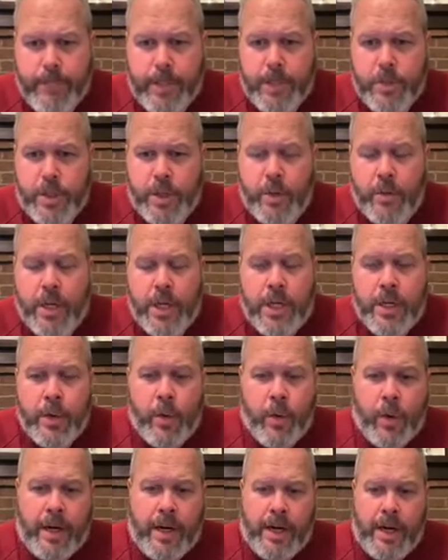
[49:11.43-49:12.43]
So
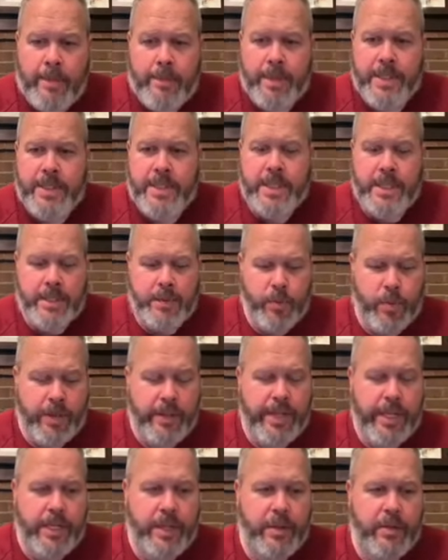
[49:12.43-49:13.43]
core competencies, what
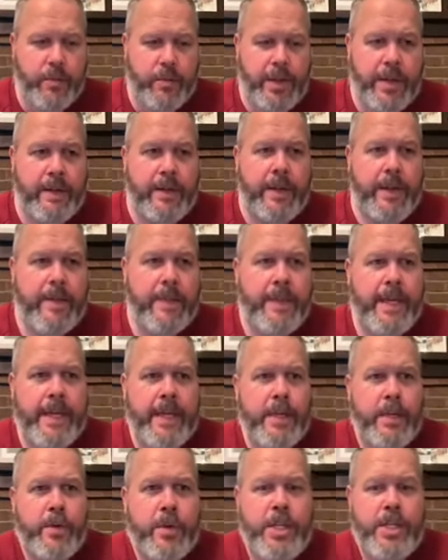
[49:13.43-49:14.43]
do they do? Well, they
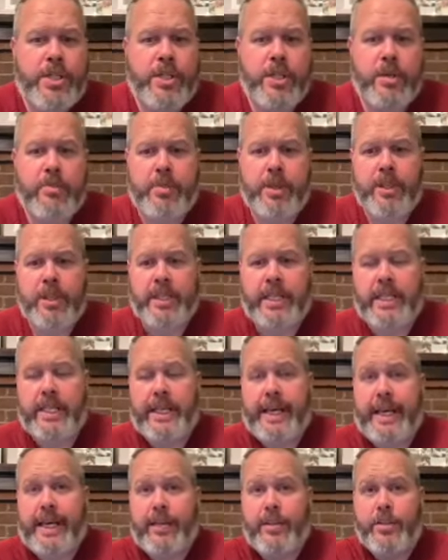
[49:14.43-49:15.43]
increase your ability
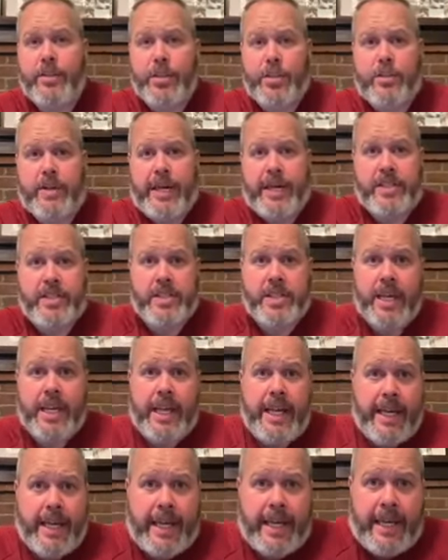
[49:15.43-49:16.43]
to handle stress.
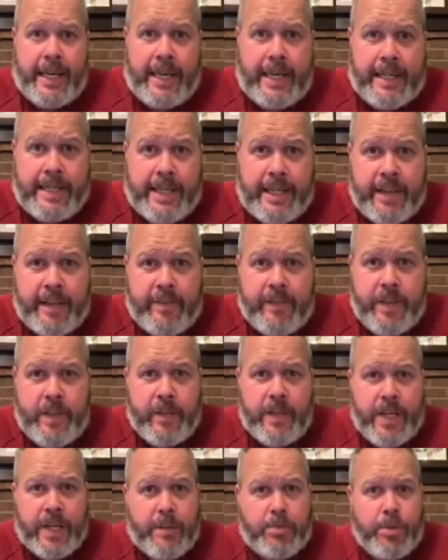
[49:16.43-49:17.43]
And if
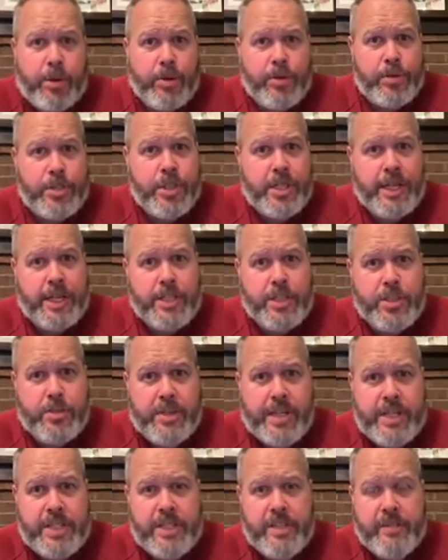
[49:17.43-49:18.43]
you got a pulse, you got
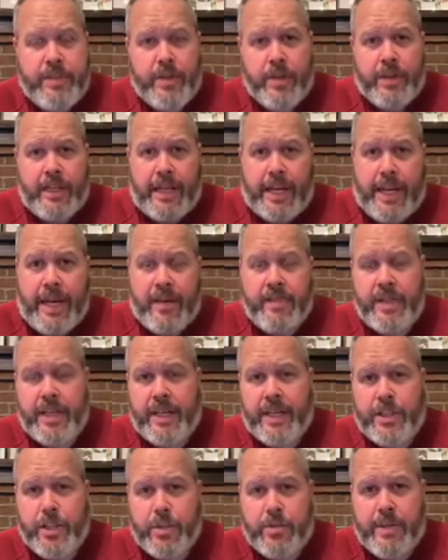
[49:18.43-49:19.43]
stress. If you're alive, you
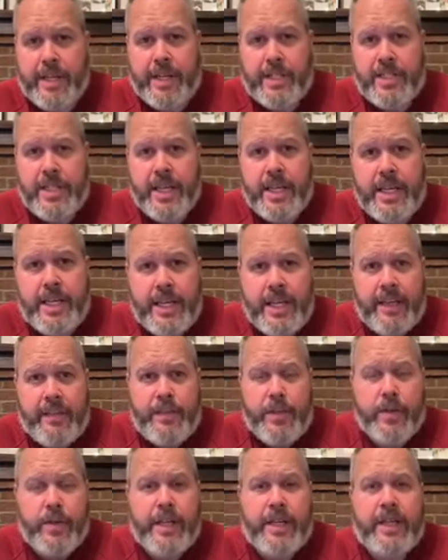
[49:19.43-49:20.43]
got stress. If
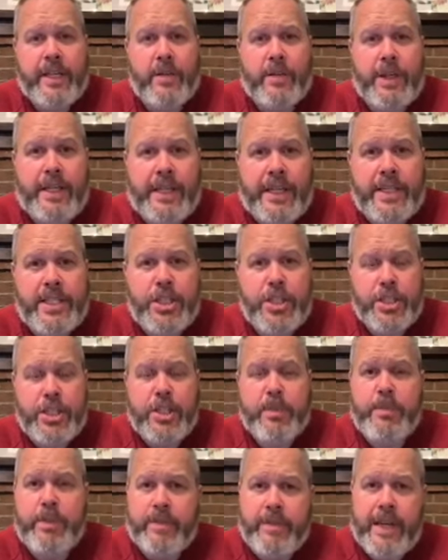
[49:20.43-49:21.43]
you're in a
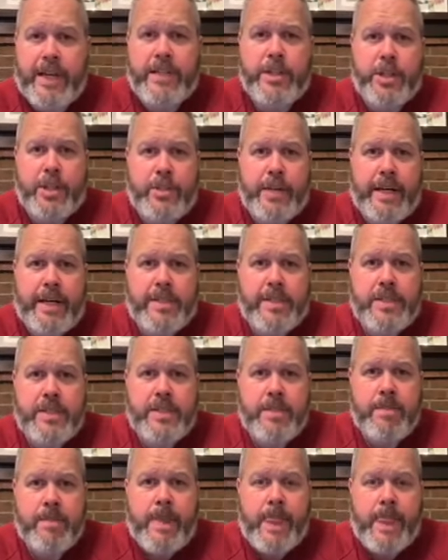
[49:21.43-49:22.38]
relationship, you've got stress.